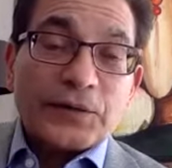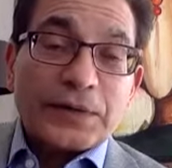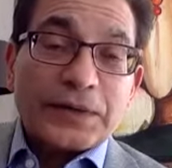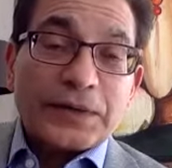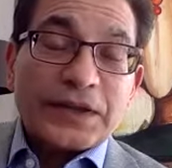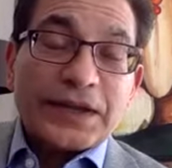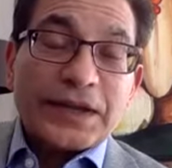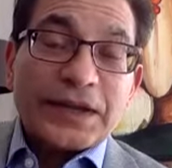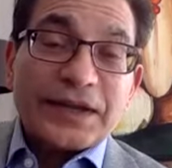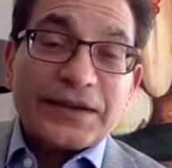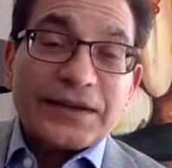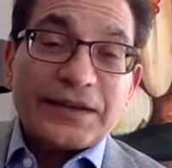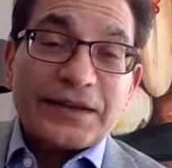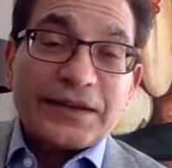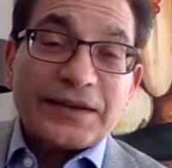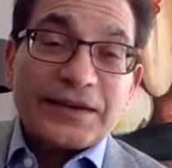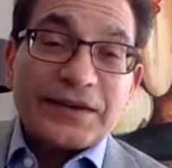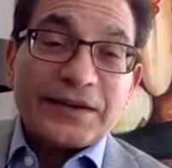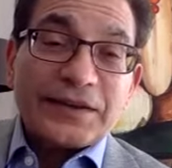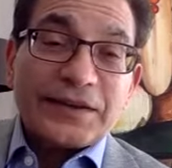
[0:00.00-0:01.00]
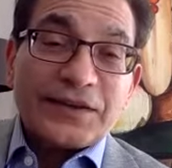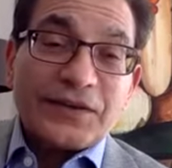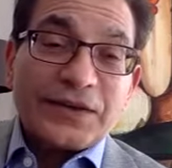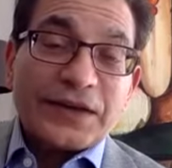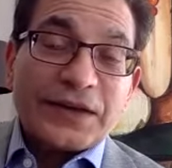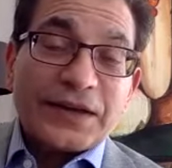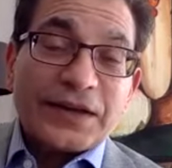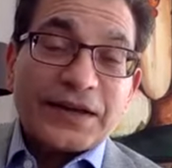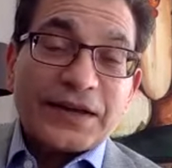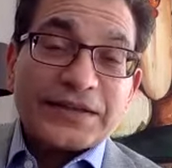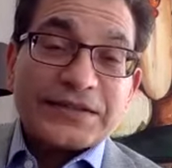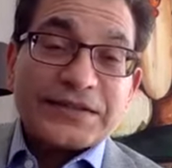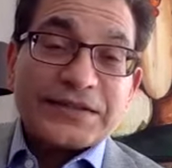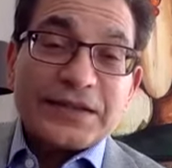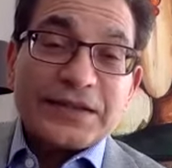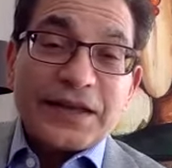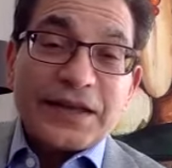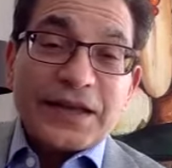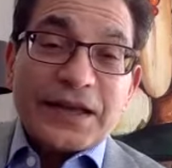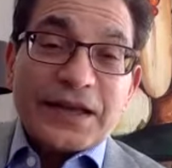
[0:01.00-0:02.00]
And when they get there, they
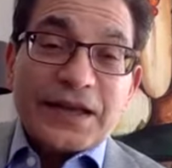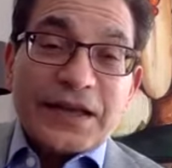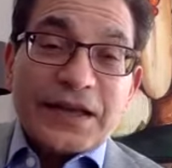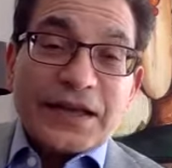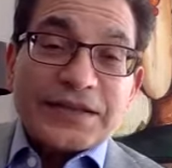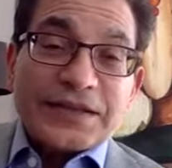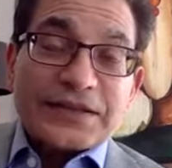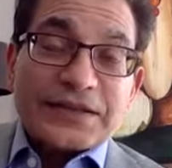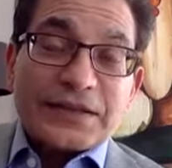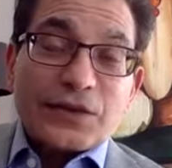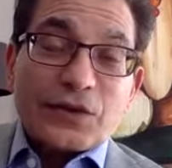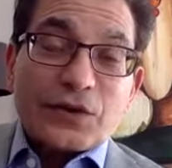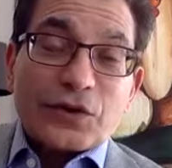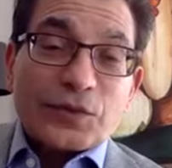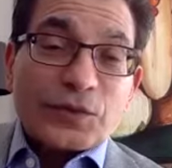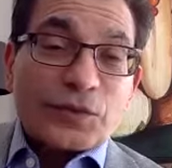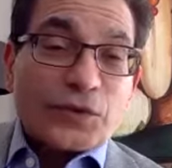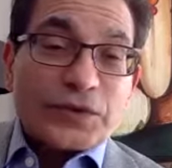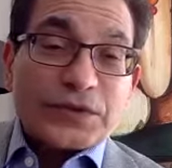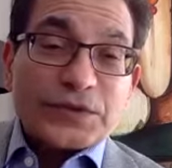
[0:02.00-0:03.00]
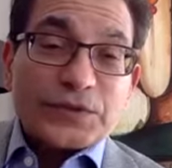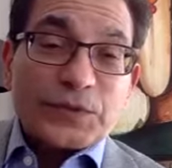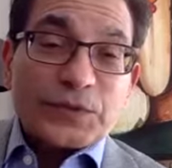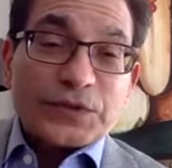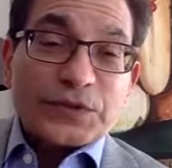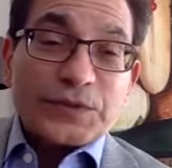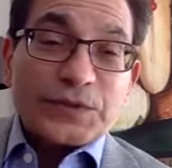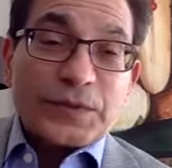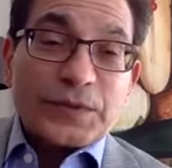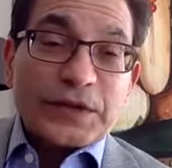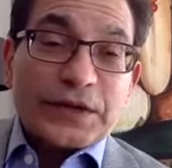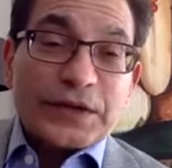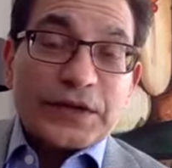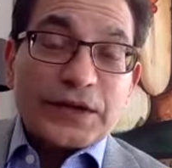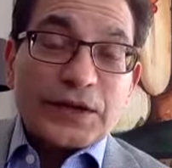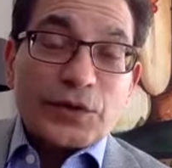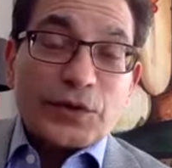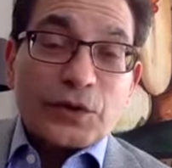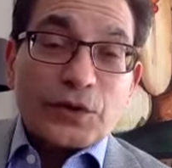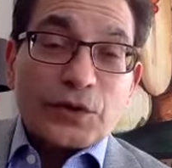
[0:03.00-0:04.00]
realize it's a lot more responsibility,
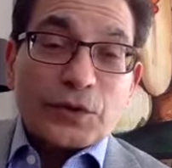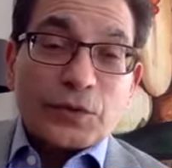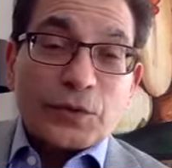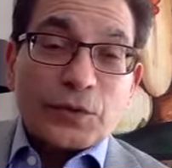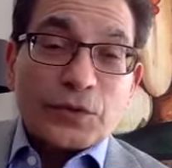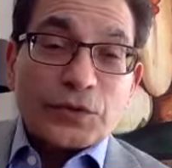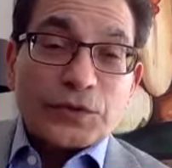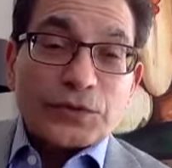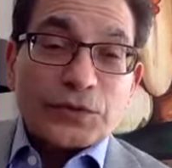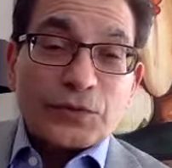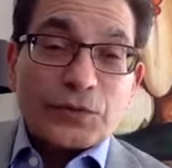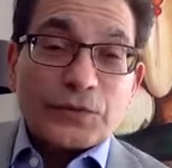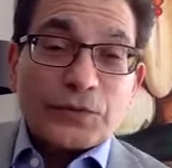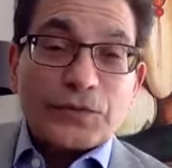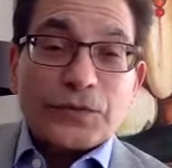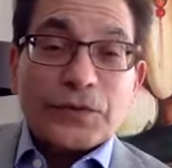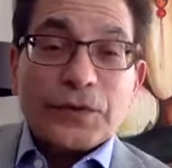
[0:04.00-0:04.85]
a lot more sort of